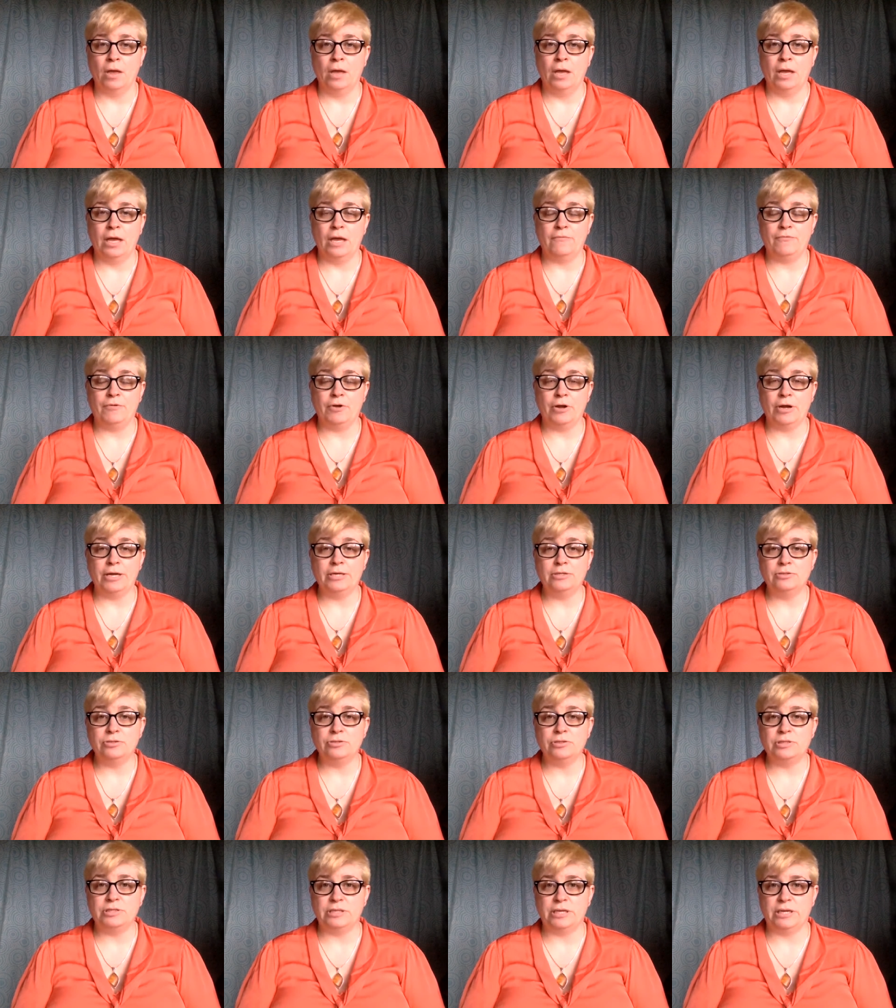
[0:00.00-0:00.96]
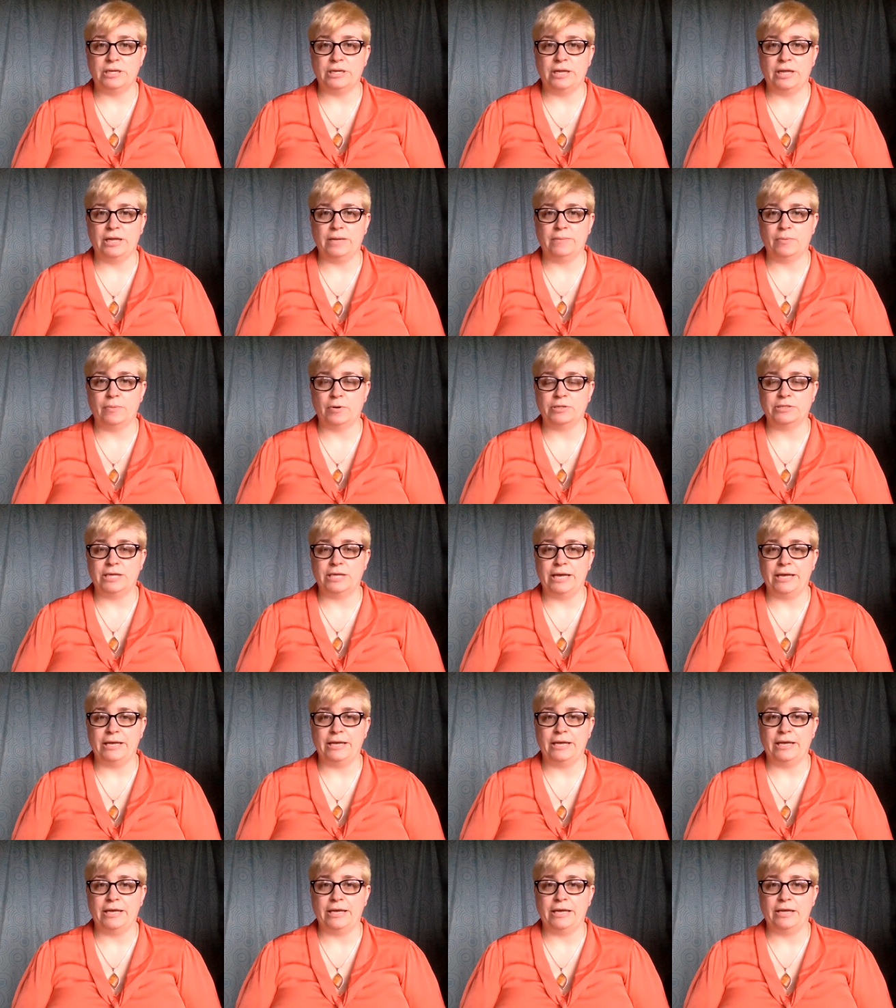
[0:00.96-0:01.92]
If you're interested in
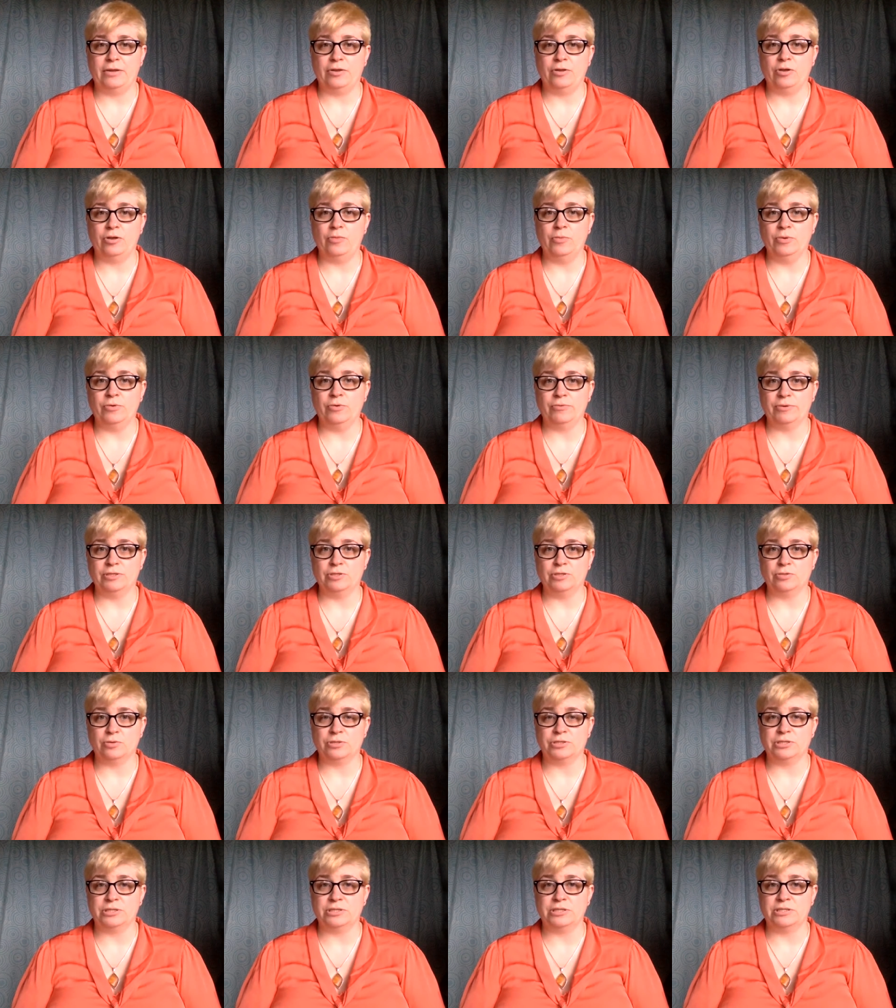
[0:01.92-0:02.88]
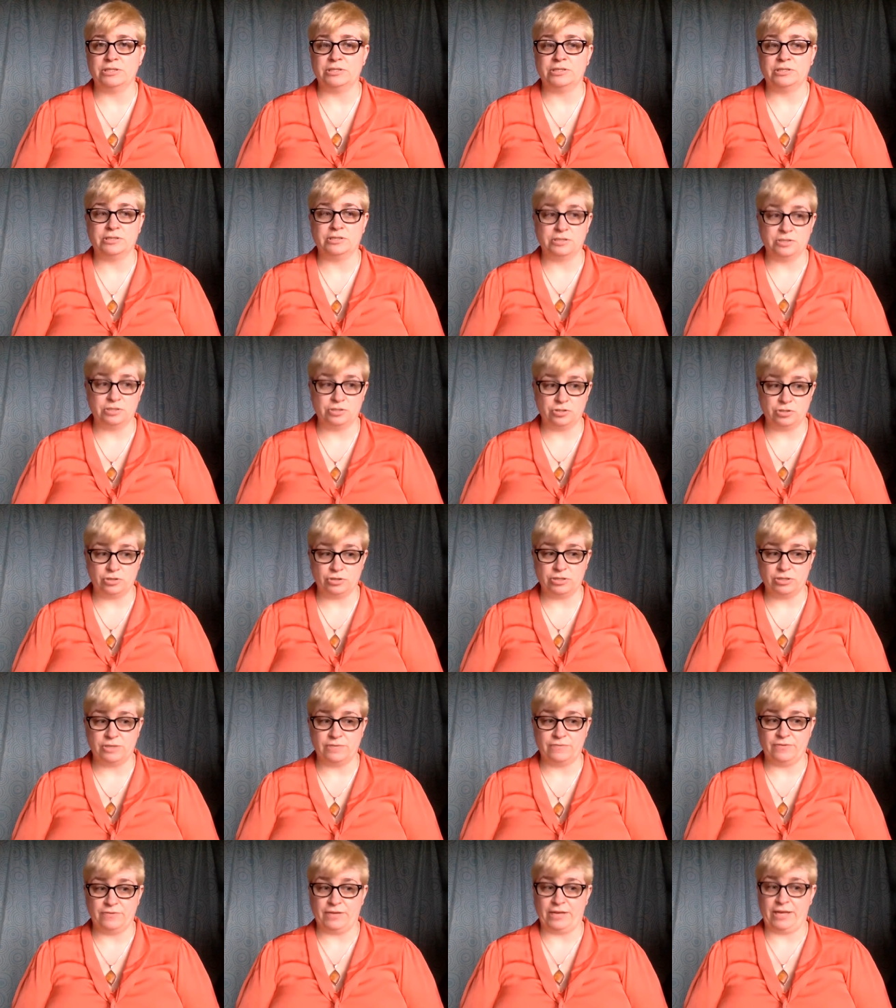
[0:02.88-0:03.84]
partaking in Human Resources
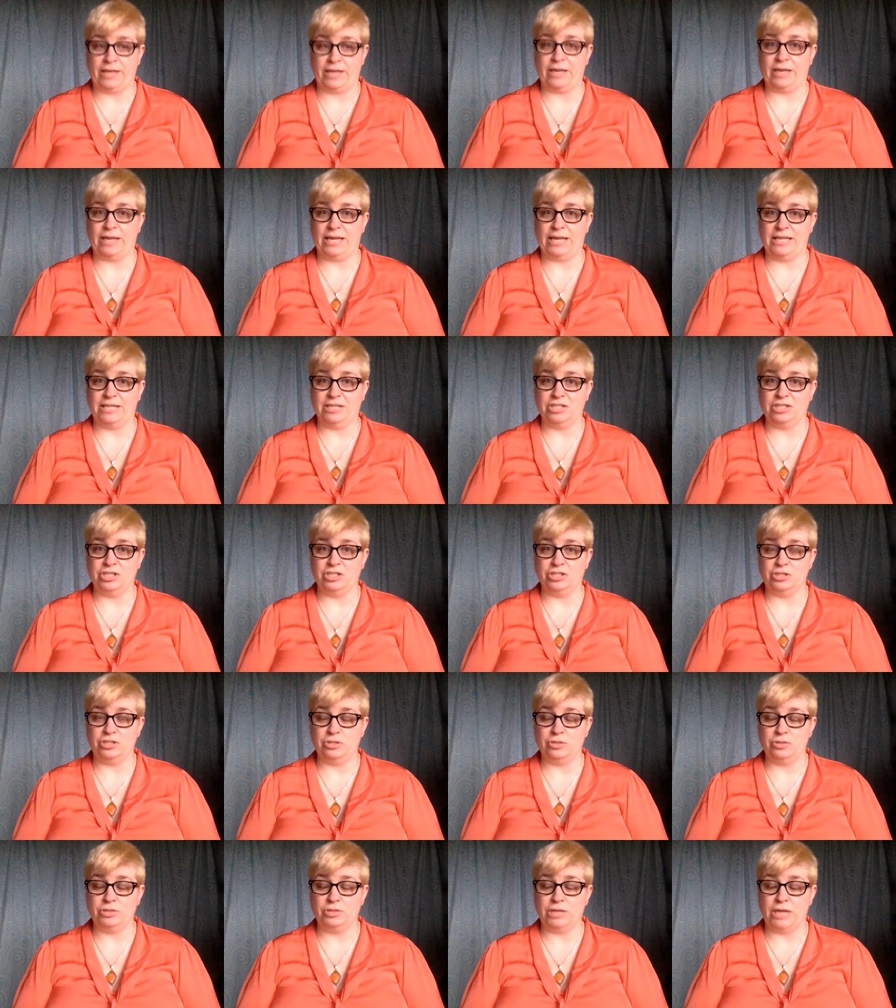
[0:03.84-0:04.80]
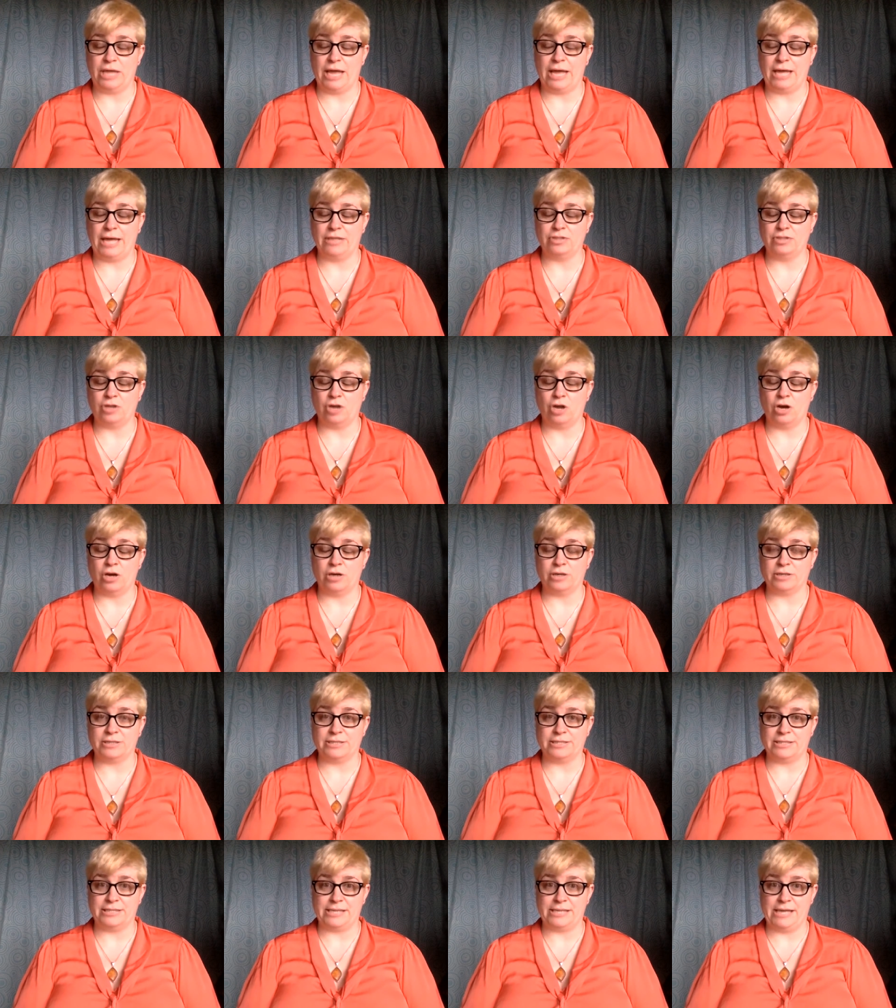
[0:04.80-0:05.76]
Certificate Institute,
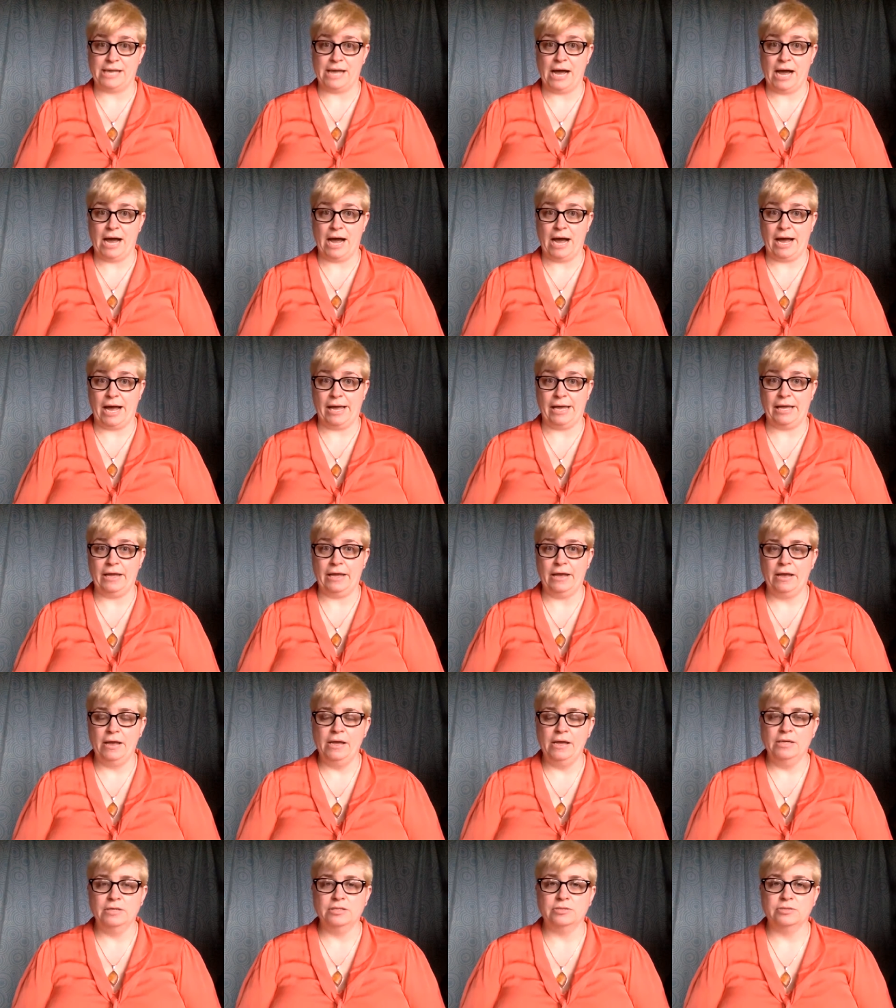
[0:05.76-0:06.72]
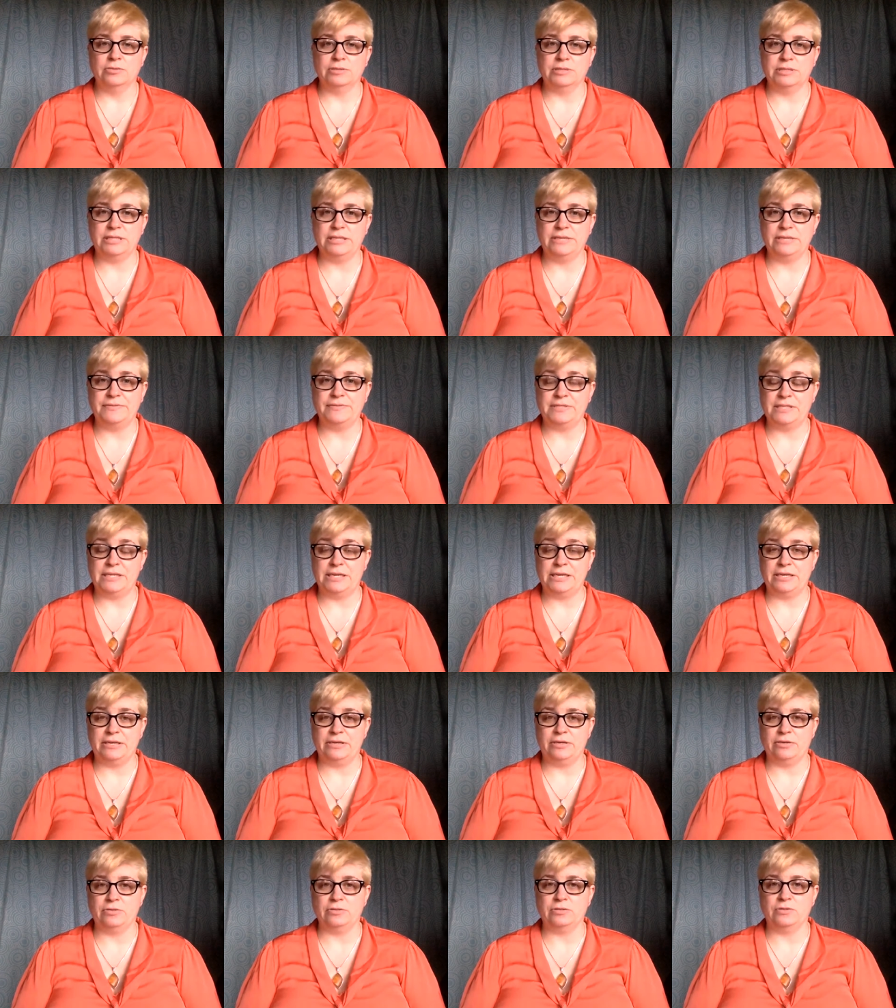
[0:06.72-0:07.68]
HRCI, to receive
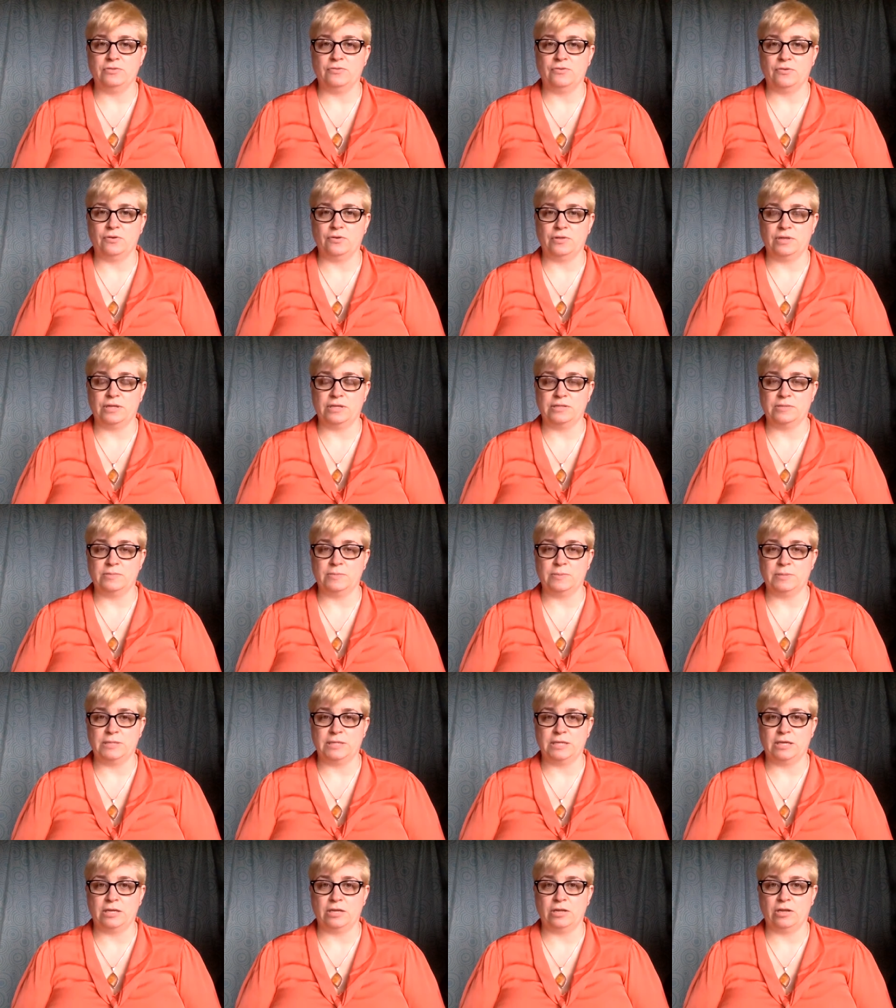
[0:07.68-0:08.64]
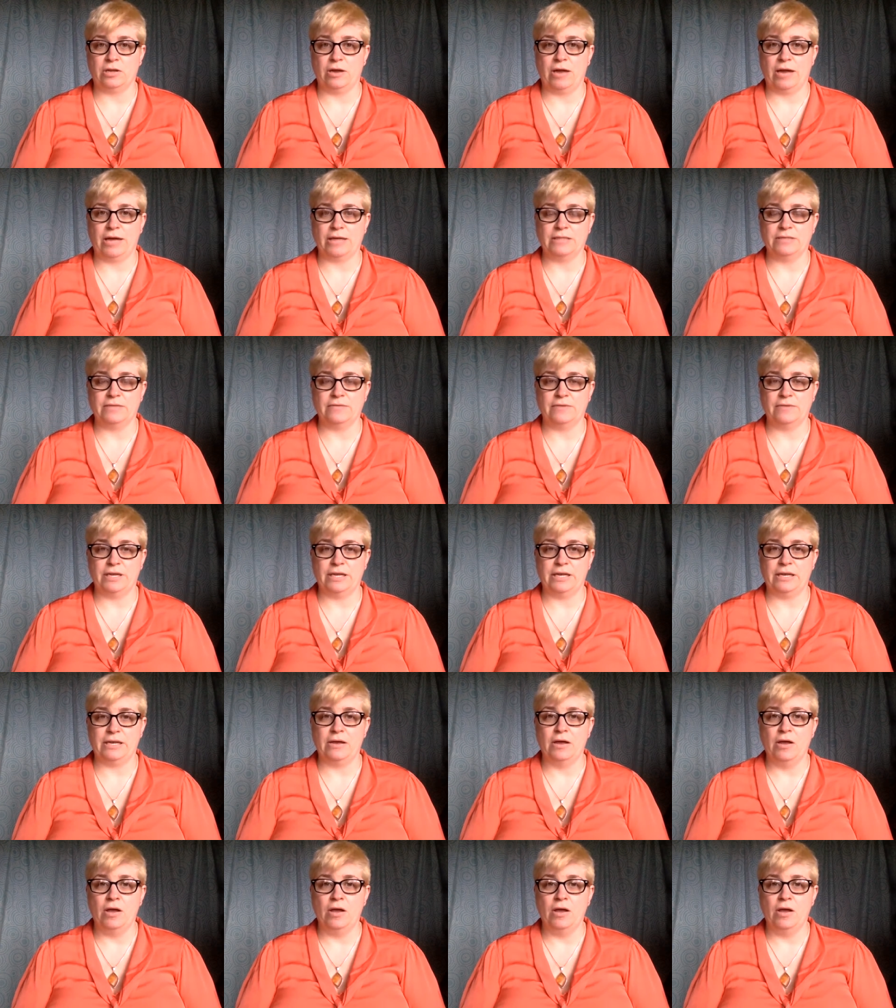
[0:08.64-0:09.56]
CEUs for this particular activity,